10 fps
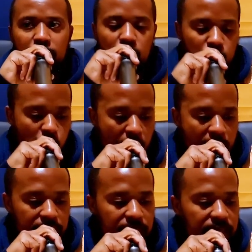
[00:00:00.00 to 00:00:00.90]
Because
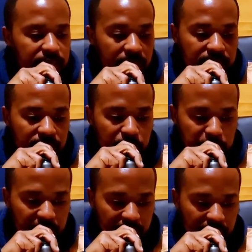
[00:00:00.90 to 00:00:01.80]
why? They
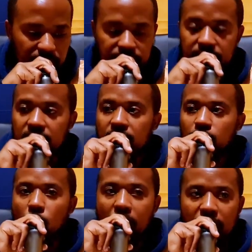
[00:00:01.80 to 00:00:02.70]
didn't believe
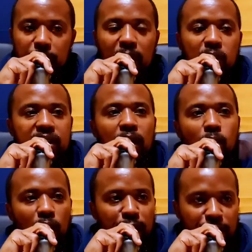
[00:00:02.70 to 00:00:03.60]
why? Because they
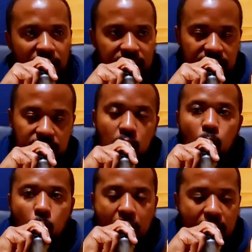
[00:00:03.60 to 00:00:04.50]
got
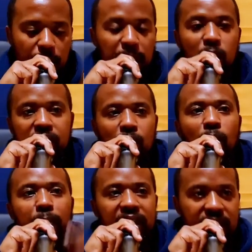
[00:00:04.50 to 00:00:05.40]
offended. Why? Because they
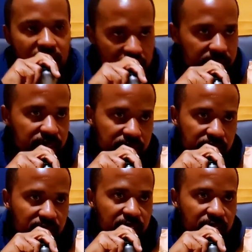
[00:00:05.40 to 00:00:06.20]
were betrayers.